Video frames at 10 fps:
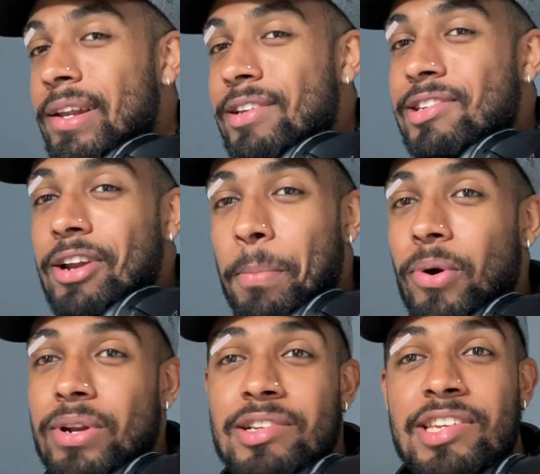Listen, I'm not
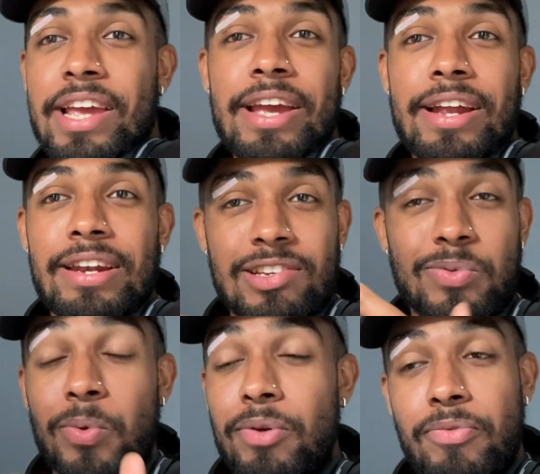going to sit here and list
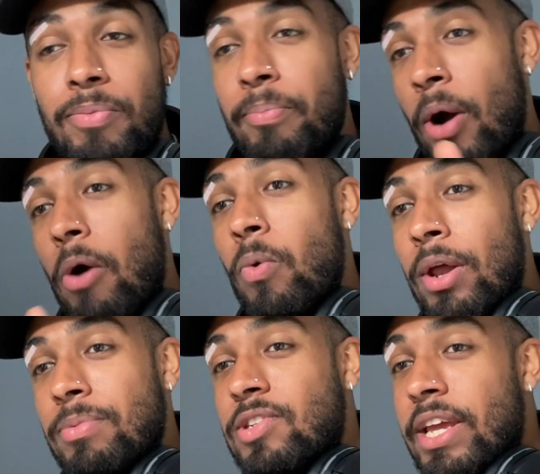all of them, but all
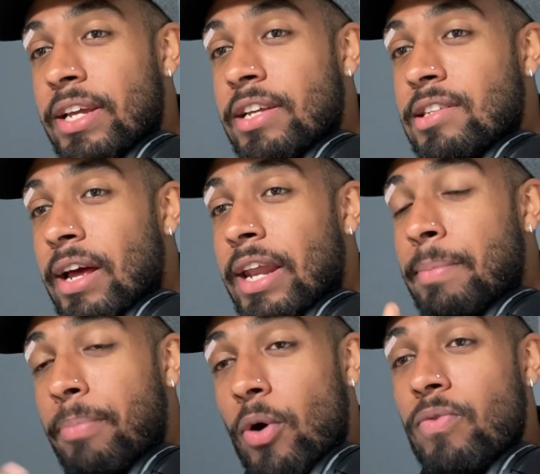I'm saying is like they
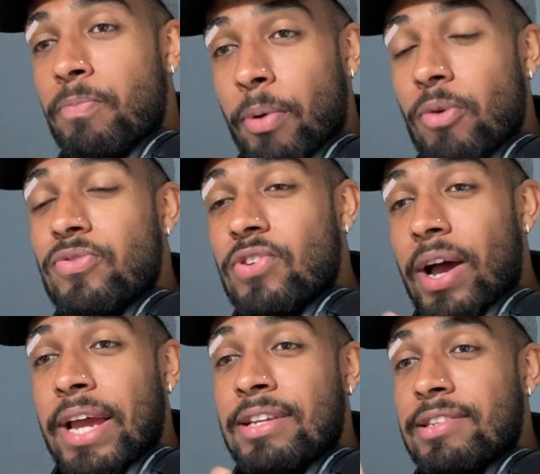both
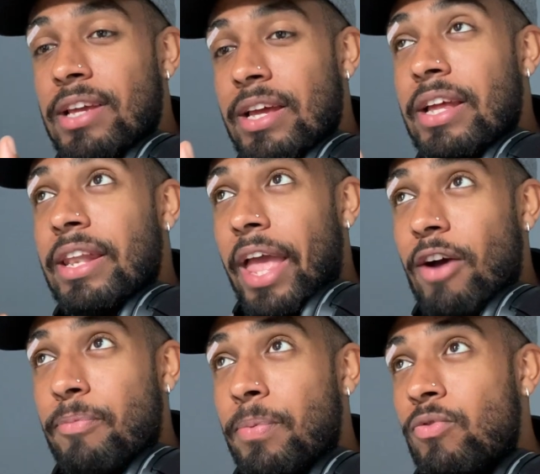sides, they
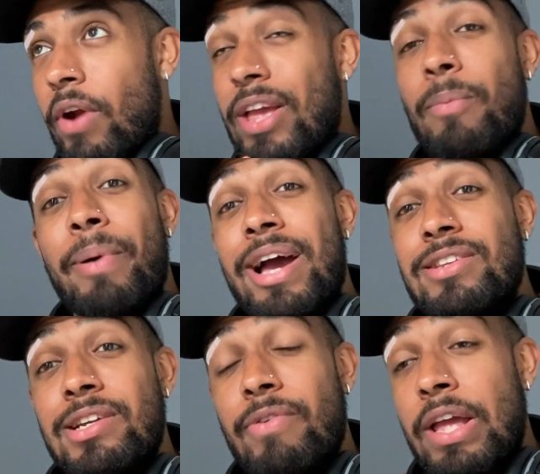have great
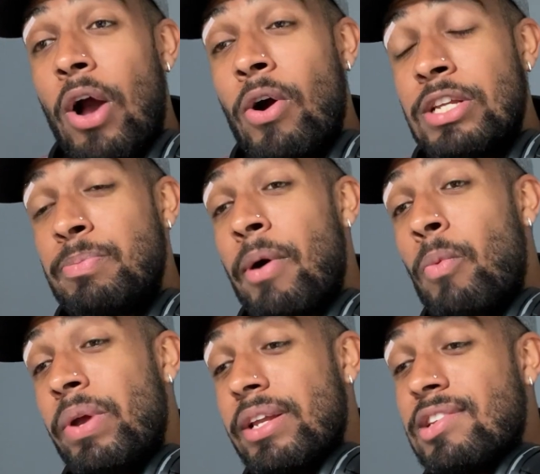bands and great artists, but
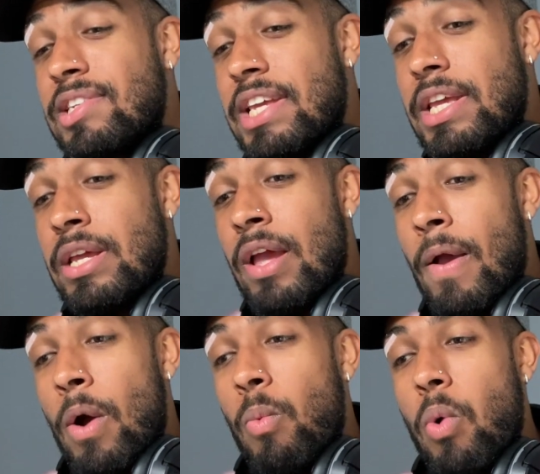we're going to see
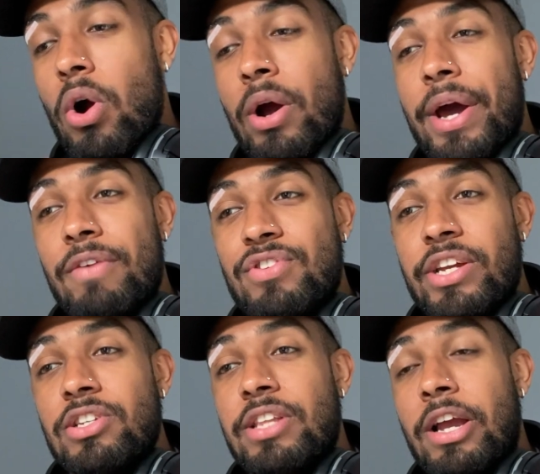what kind of
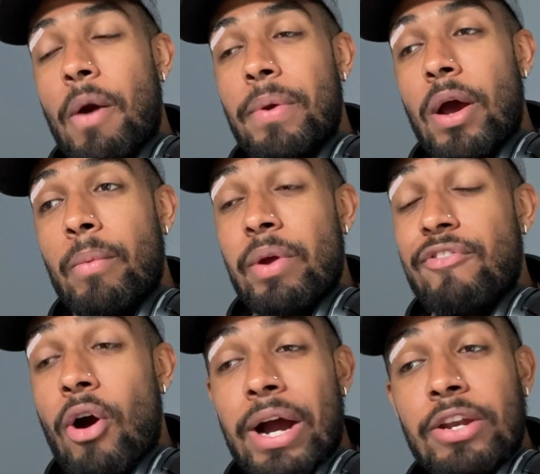singers they're coming up
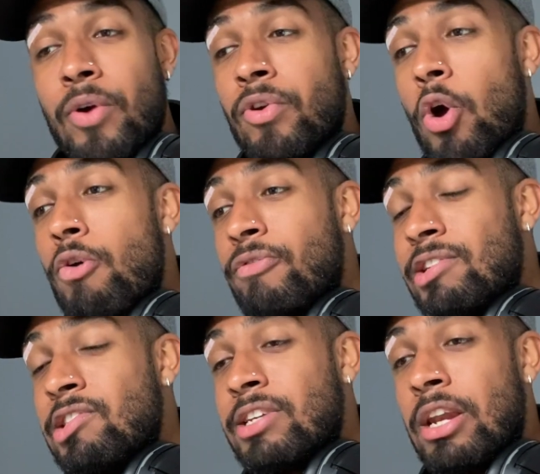with. I don't know if
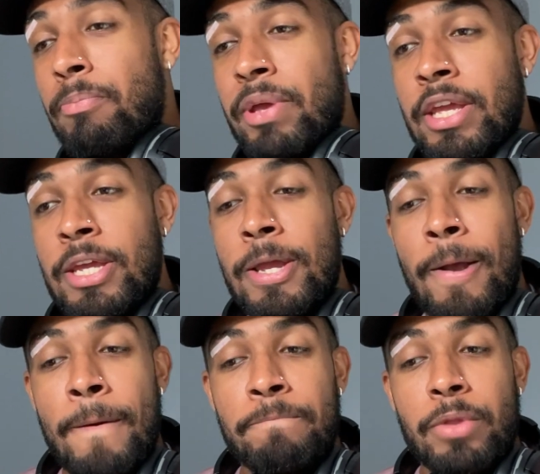this is going to be
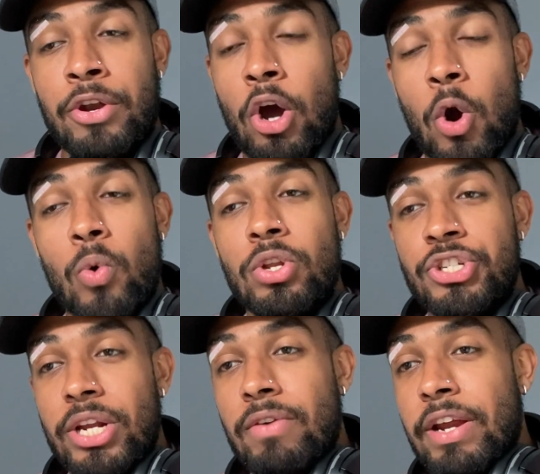an older
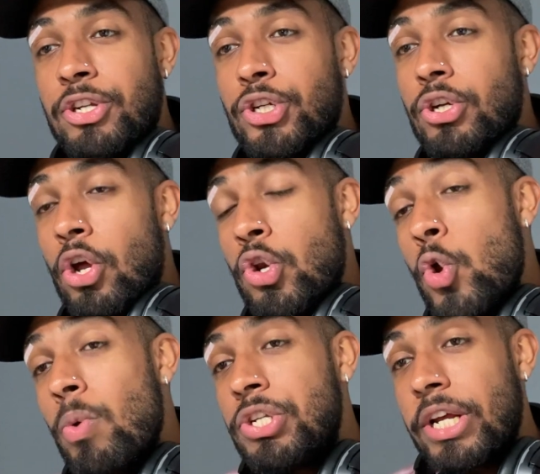generation, a
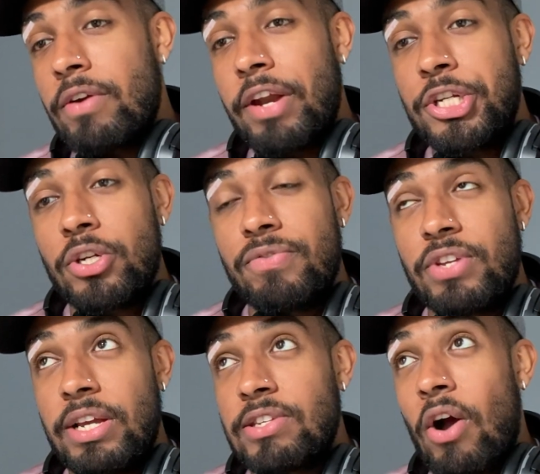newer generation of
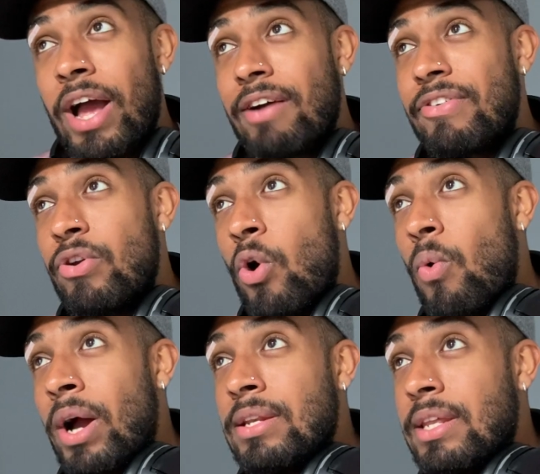singers. I have
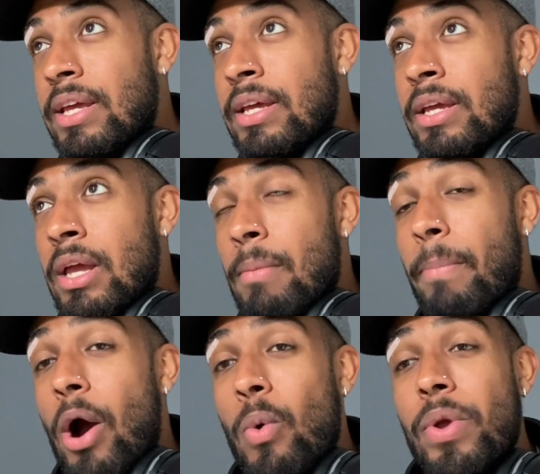no idea,
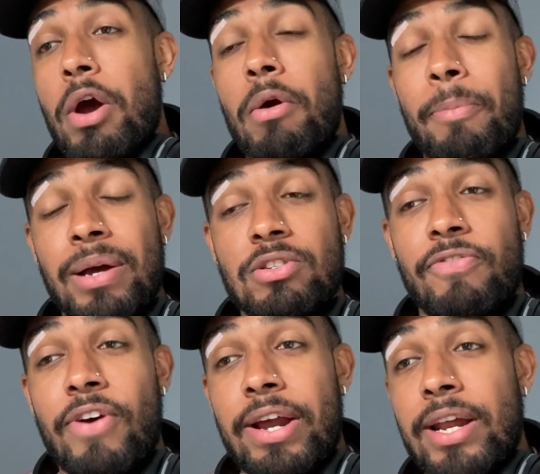but we are about to
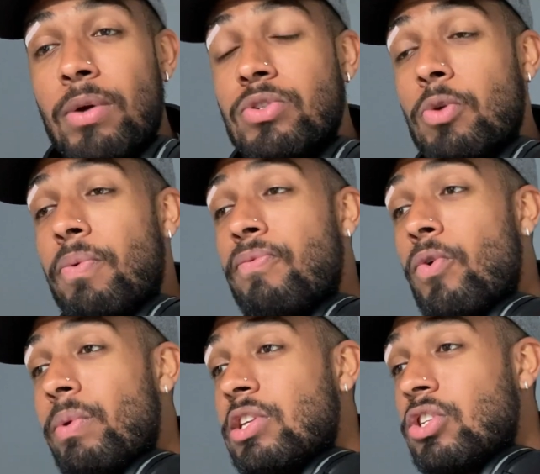find out. So
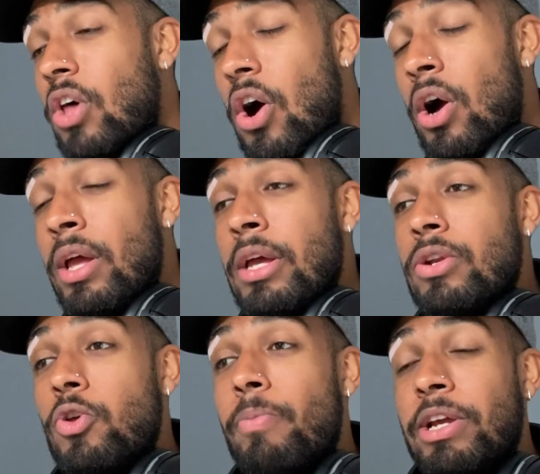before we start,
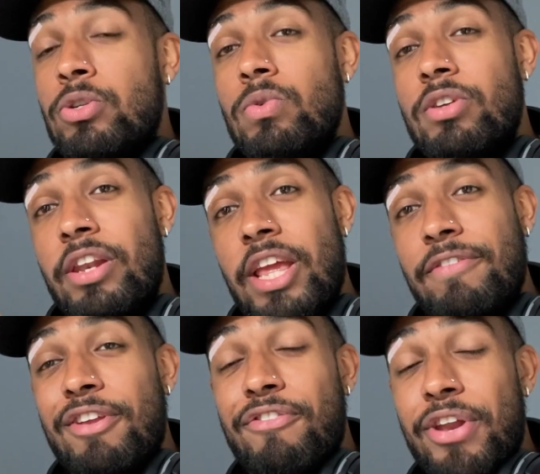do make sure to
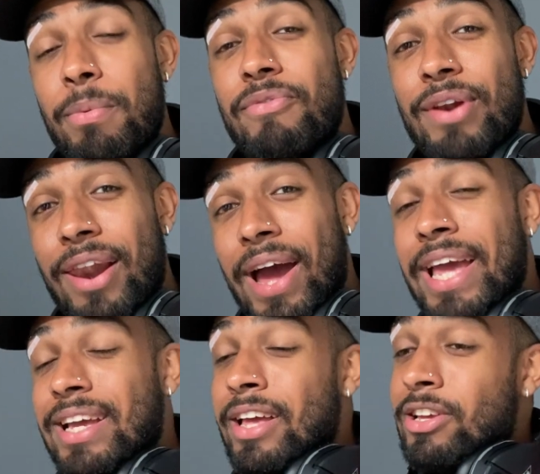leave this video with a
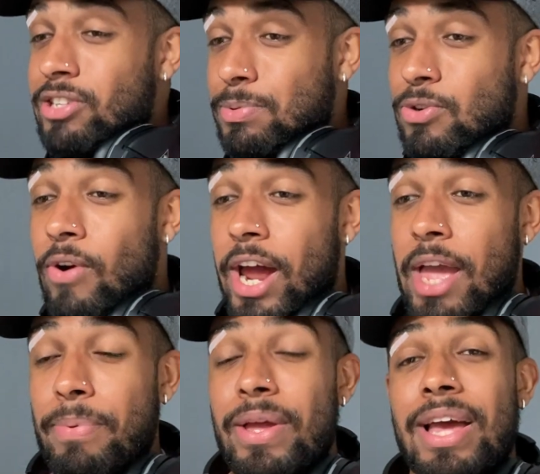like,
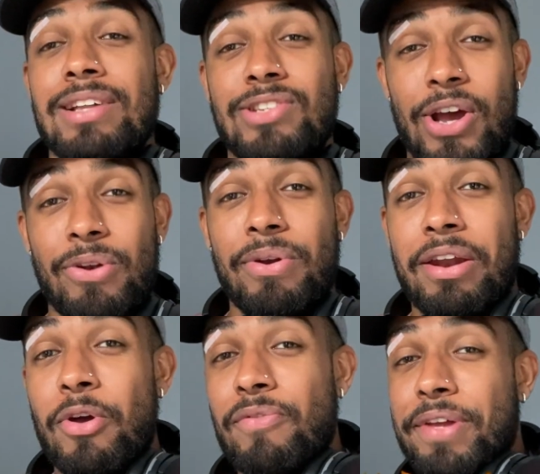subscribe, and turn on
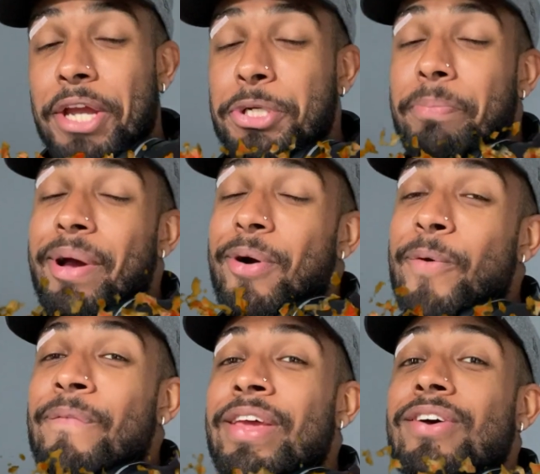that notification
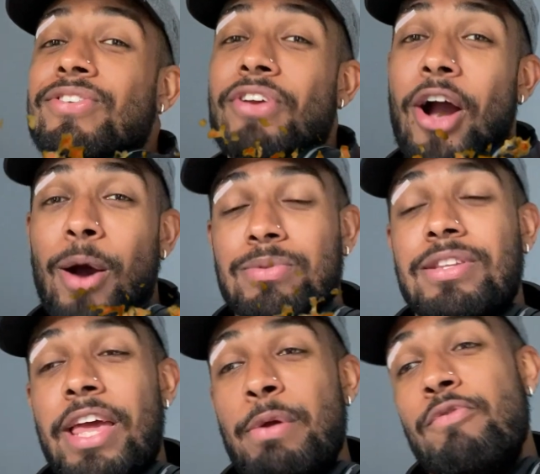bell so you're up to
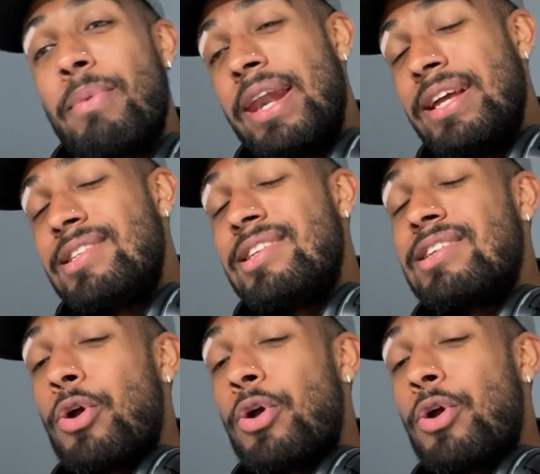date with my latest